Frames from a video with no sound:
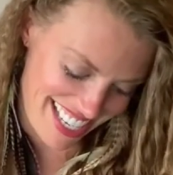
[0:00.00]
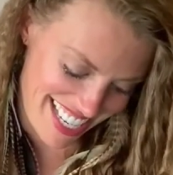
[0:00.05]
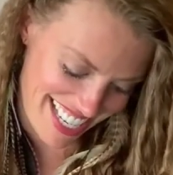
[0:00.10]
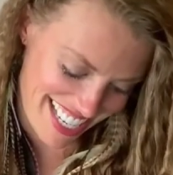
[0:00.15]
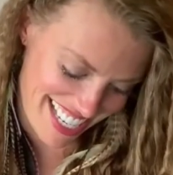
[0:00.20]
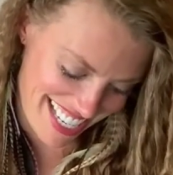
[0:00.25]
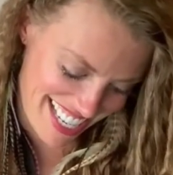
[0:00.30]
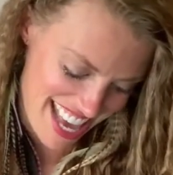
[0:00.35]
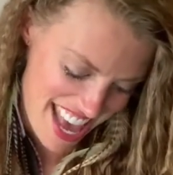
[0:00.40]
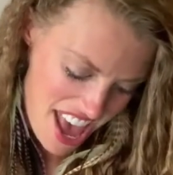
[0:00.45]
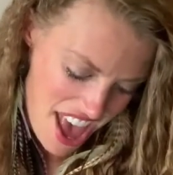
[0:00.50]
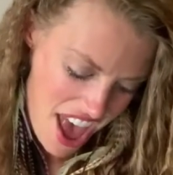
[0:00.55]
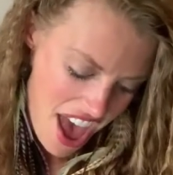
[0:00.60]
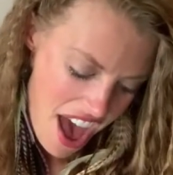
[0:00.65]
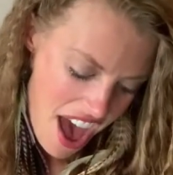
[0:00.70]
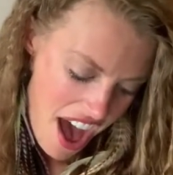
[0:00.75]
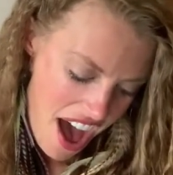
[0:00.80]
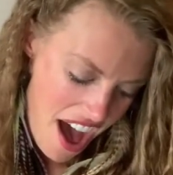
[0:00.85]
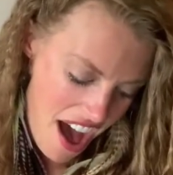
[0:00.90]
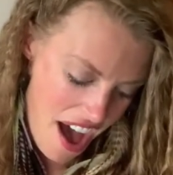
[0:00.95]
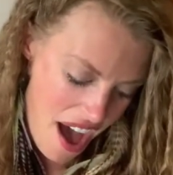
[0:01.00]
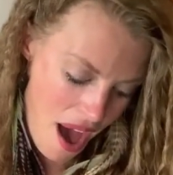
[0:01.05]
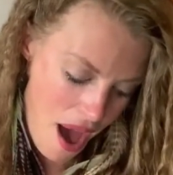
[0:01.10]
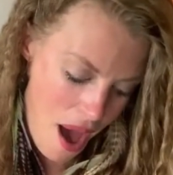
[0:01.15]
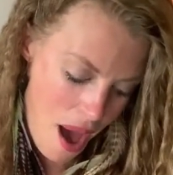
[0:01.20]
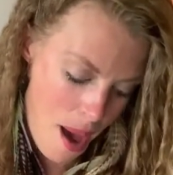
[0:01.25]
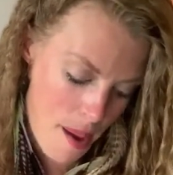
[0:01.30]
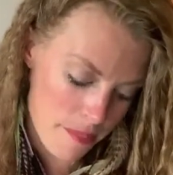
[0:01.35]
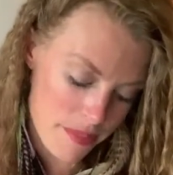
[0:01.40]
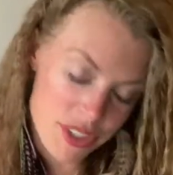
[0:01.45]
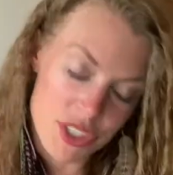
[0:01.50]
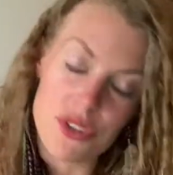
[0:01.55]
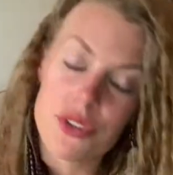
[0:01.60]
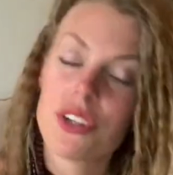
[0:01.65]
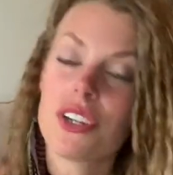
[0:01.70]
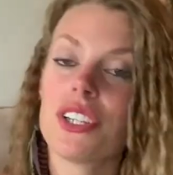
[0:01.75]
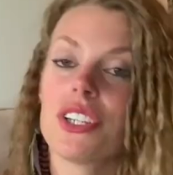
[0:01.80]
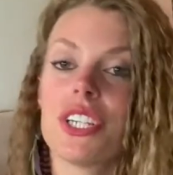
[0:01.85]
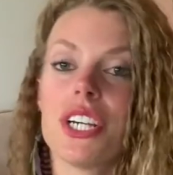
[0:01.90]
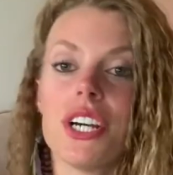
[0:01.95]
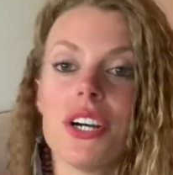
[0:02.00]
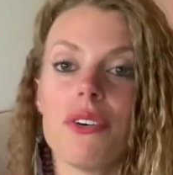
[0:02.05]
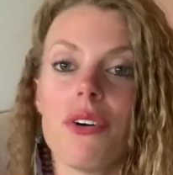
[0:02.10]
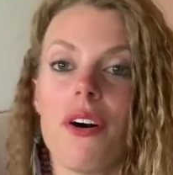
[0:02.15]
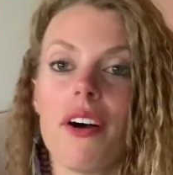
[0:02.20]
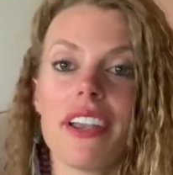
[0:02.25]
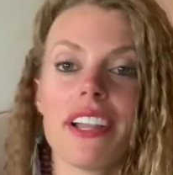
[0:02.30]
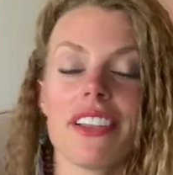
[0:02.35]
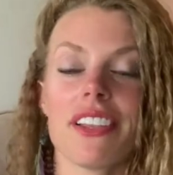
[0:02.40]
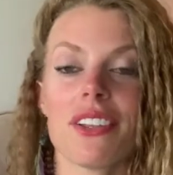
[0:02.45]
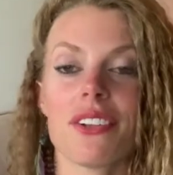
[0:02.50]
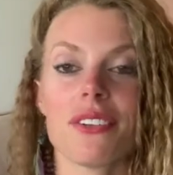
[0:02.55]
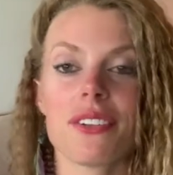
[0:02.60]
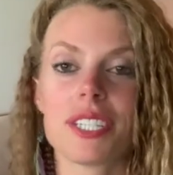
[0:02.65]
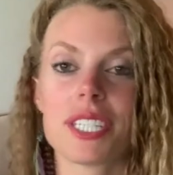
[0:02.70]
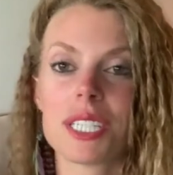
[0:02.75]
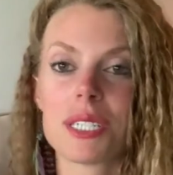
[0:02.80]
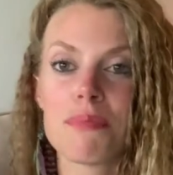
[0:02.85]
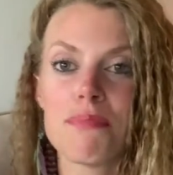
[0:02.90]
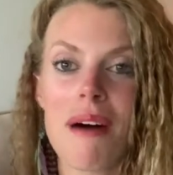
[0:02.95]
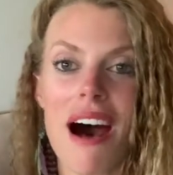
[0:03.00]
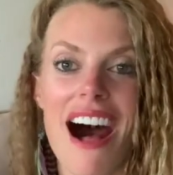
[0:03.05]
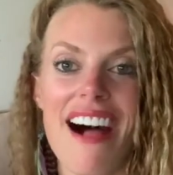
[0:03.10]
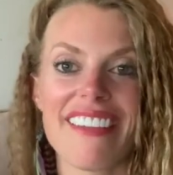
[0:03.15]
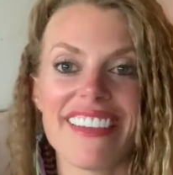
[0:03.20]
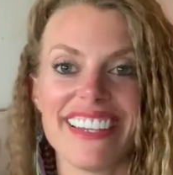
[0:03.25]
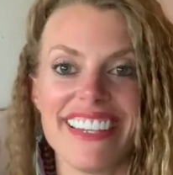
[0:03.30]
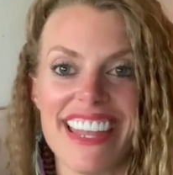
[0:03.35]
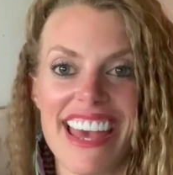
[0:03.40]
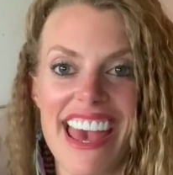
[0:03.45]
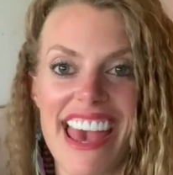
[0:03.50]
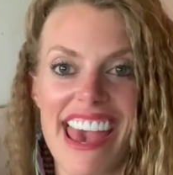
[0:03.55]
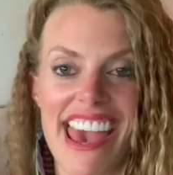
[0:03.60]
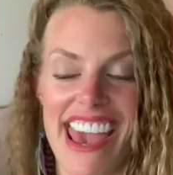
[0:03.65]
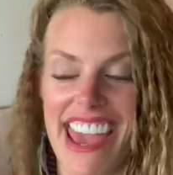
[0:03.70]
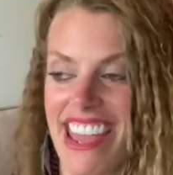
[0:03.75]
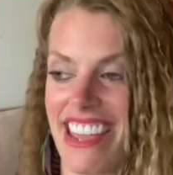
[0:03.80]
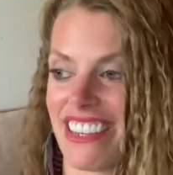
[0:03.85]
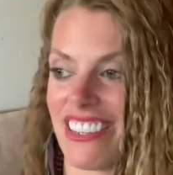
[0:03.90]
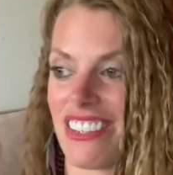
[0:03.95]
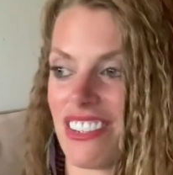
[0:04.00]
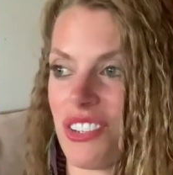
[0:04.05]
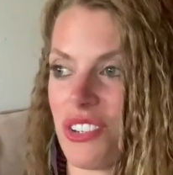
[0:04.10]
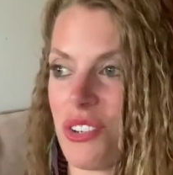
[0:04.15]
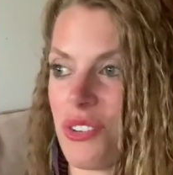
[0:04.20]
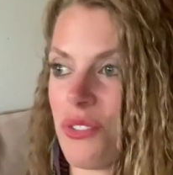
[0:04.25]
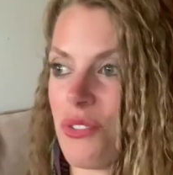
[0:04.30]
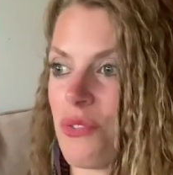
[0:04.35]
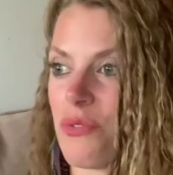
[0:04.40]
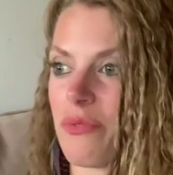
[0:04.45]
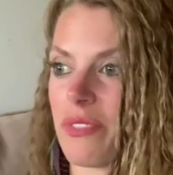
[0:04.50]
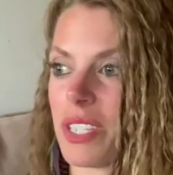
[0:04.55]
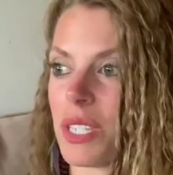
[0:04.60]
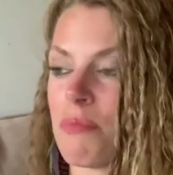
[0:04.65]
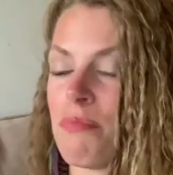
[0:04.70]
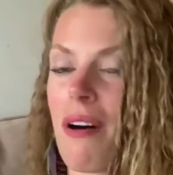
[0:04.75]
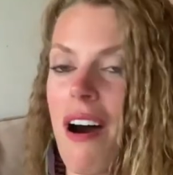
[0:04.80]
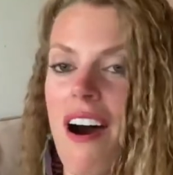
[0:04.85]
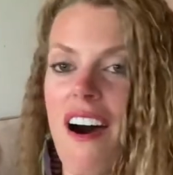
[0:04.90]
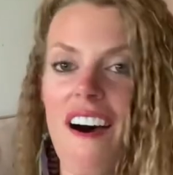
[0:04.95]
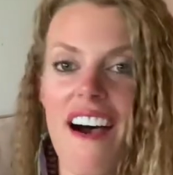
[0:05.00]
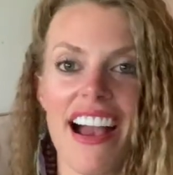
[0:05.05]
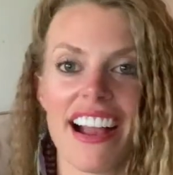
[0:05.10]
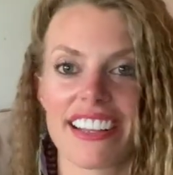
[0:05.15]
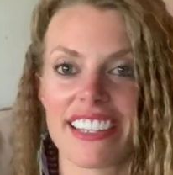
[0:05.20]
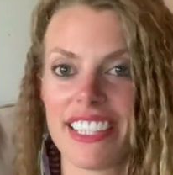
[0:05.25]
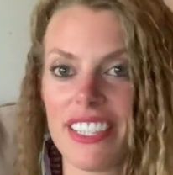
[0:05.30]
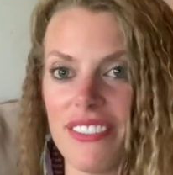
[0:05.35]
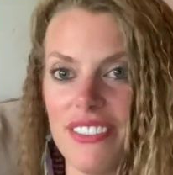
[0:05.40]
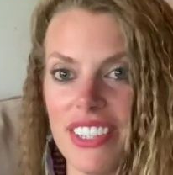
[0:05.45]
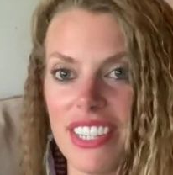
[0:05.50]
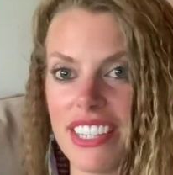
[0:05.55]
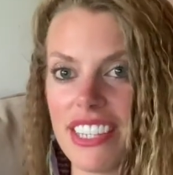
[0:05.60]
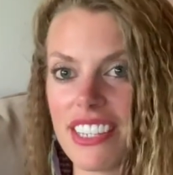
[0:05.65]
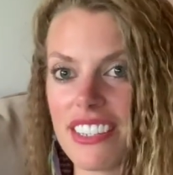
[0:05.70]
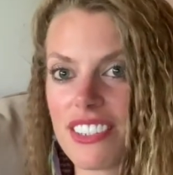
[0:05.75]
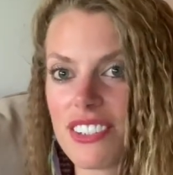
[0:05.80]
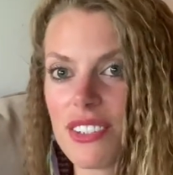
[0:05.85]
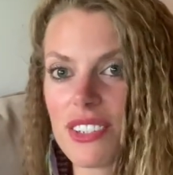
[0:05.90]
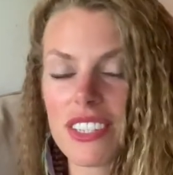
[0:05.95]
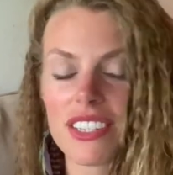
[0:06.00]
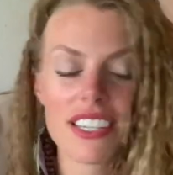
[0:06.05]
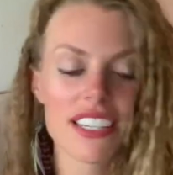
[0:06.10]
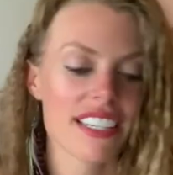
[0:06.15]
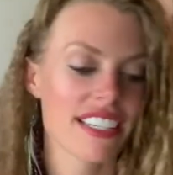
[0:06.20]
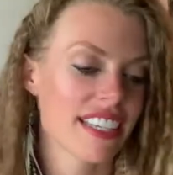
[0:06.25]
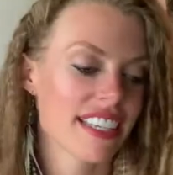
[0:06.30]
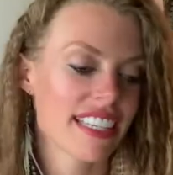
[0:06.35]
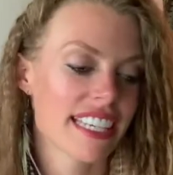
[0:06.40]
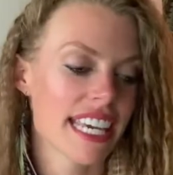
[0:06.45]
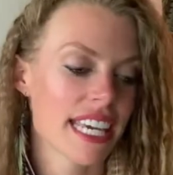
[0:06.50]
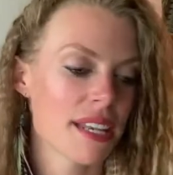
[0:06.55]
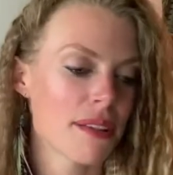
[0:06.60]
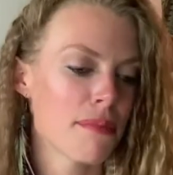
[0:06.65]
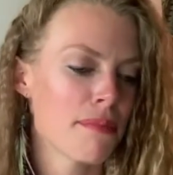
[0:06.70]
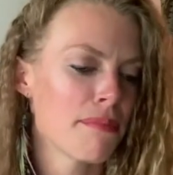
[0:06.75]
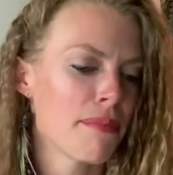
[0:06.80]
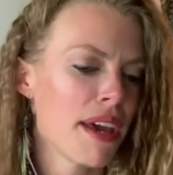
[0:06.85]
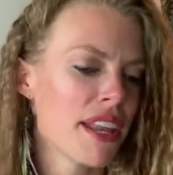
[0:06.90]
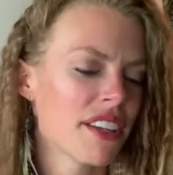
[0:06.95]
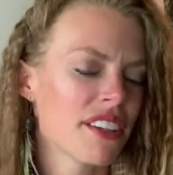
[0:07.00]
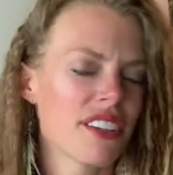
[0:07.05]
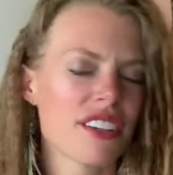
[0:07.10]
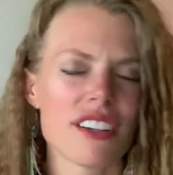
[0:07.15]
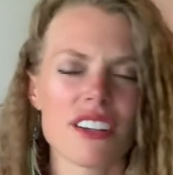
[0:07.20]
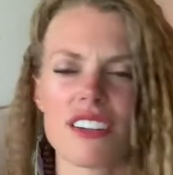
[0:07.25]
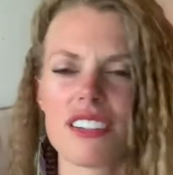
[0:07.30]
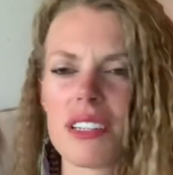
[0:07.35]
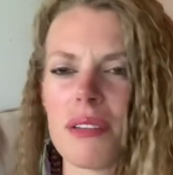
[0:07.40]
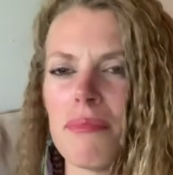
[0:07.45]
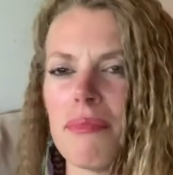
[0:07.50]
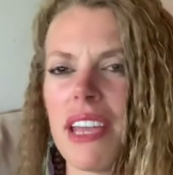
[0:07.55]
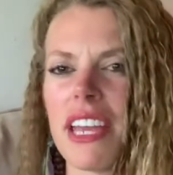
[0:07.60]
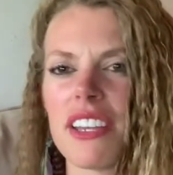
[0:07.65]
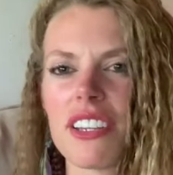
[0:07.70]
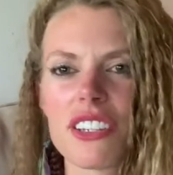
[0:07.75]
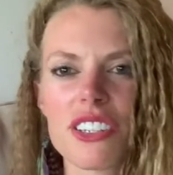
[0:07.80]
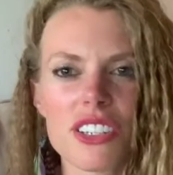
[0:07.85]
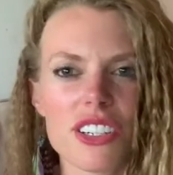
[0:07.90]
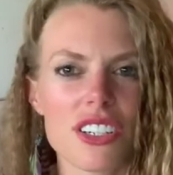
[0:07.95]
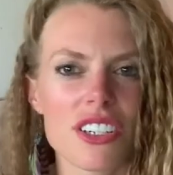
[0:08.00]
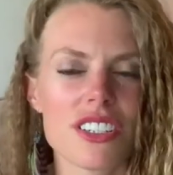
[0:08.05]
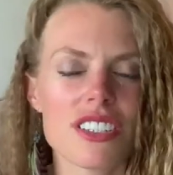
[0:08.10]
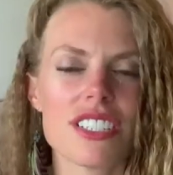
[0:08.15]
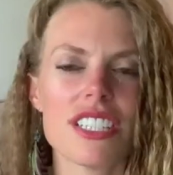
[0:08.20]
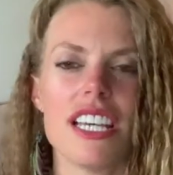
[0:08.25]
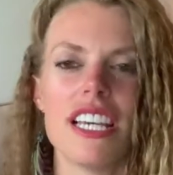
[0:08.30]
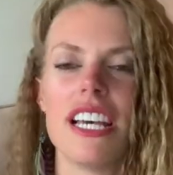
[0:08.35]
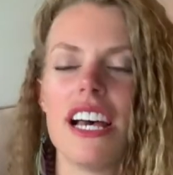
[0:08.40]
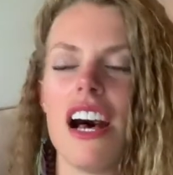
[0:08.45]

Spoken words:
You could go on a little spa day, do spa activities. You could get pedicures, manicures,